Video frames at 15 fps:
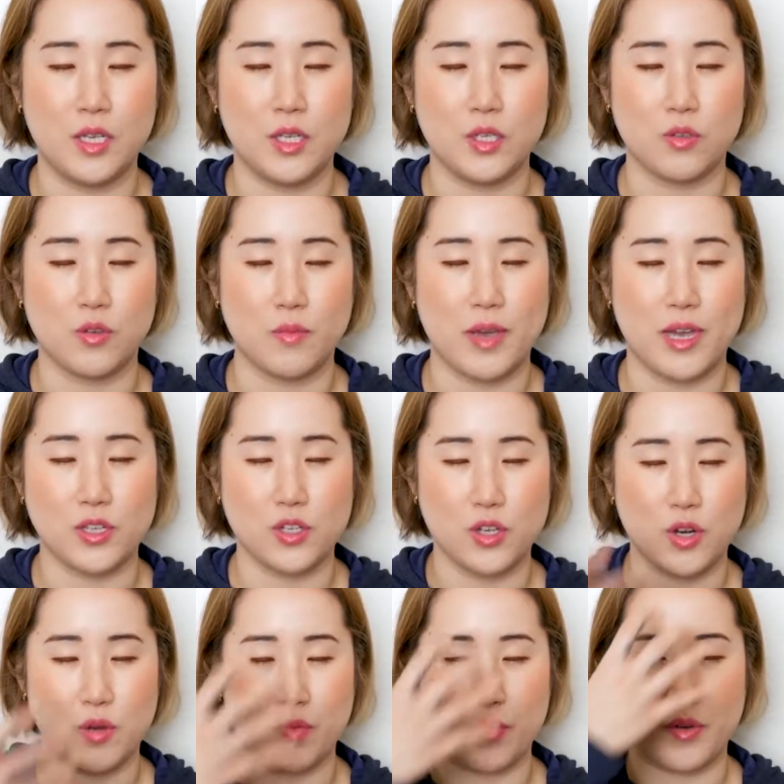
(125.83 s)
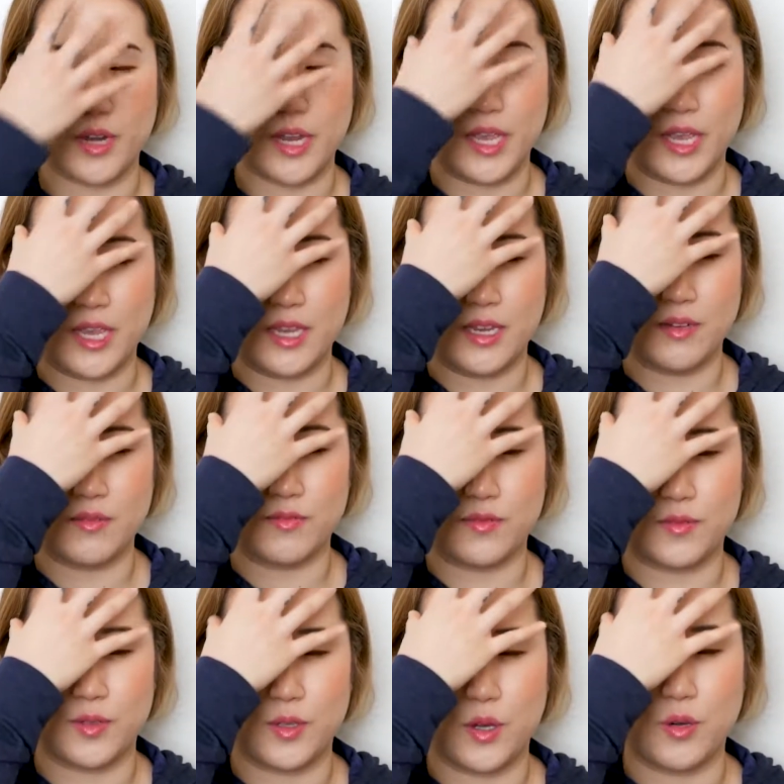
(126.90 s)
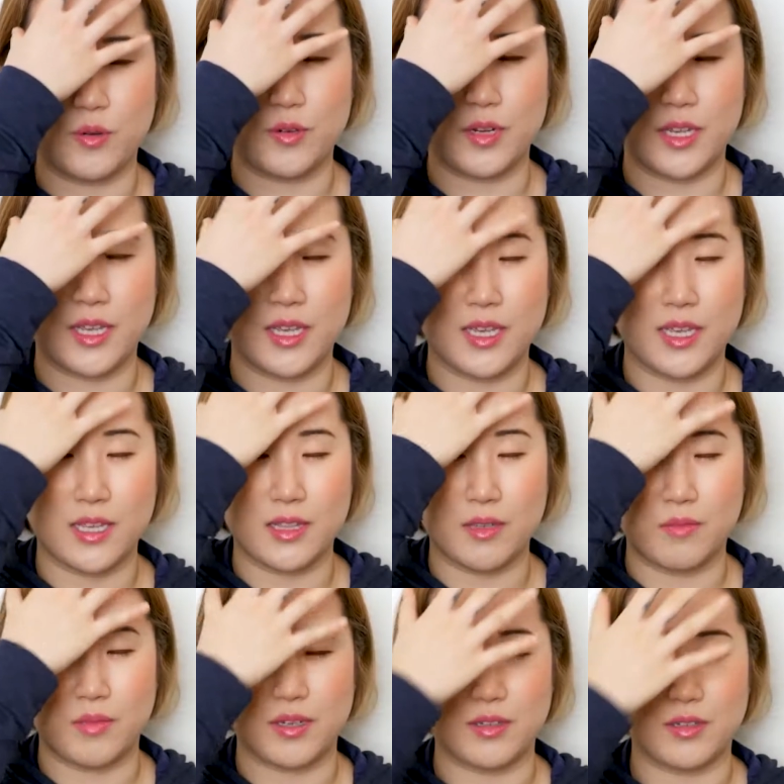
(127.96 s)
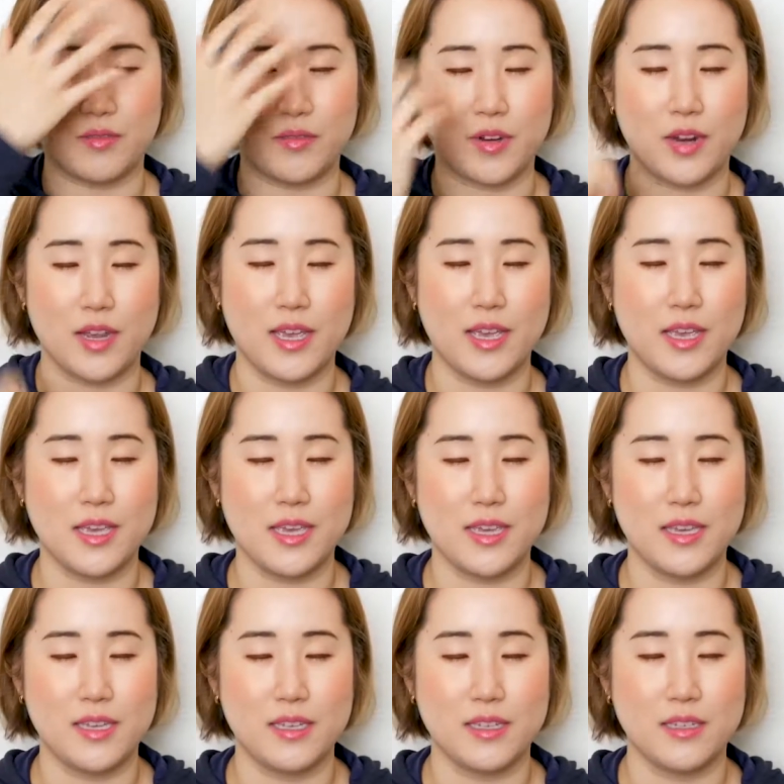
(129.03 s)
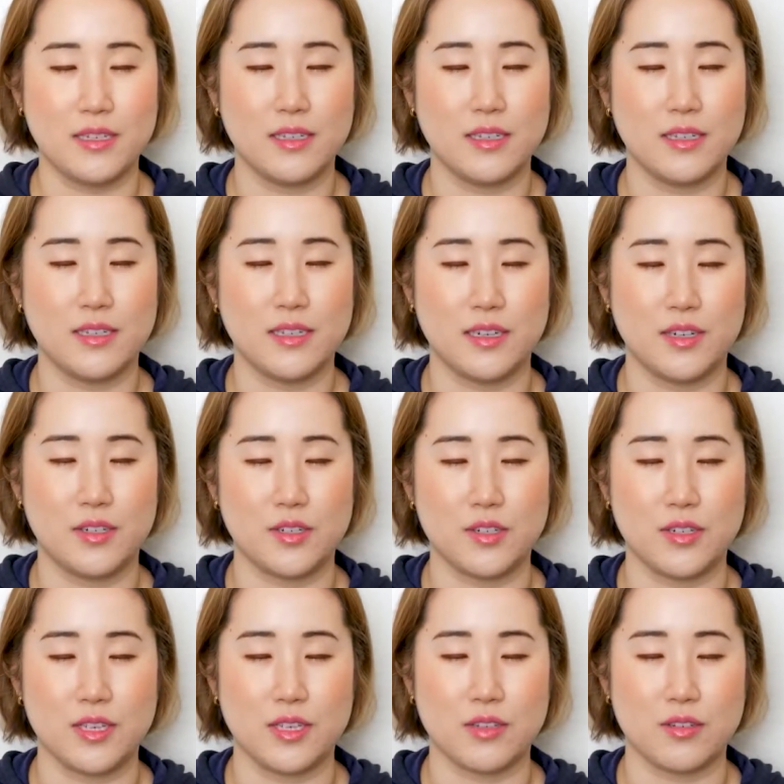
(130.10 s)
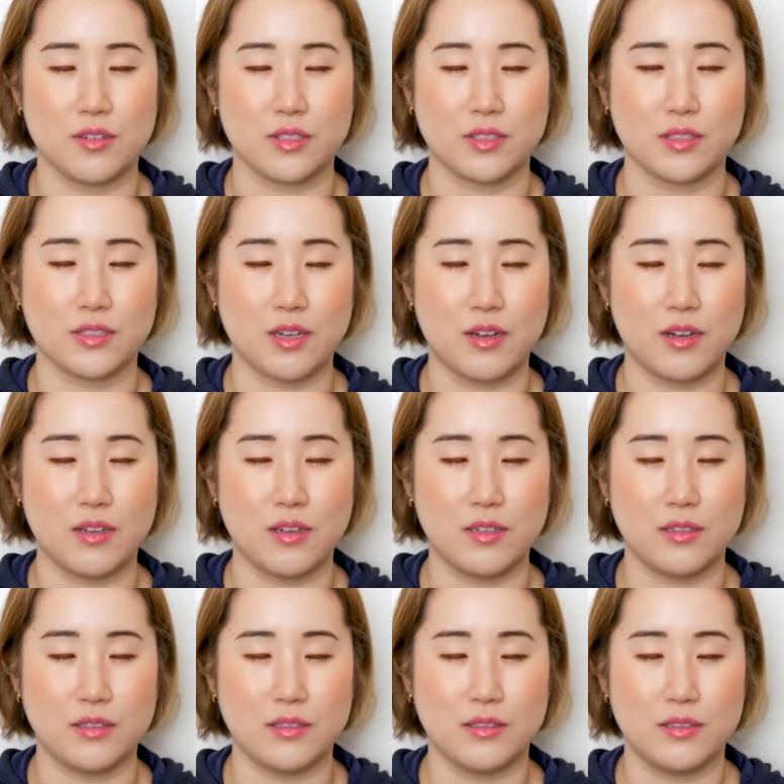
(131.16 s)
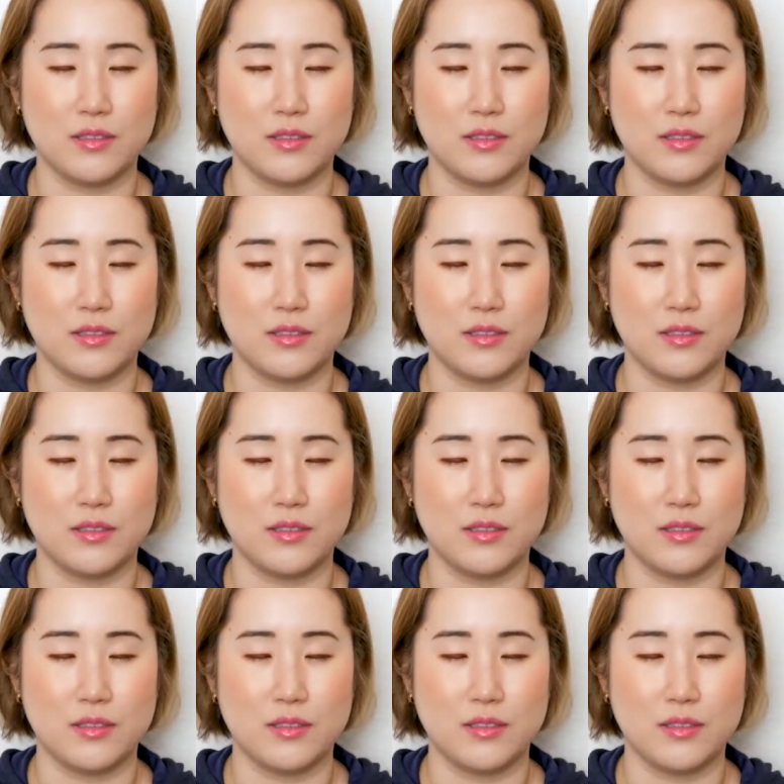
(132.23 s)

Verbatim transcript: So imagine your brain floating in the middle of your head, underneath your skull.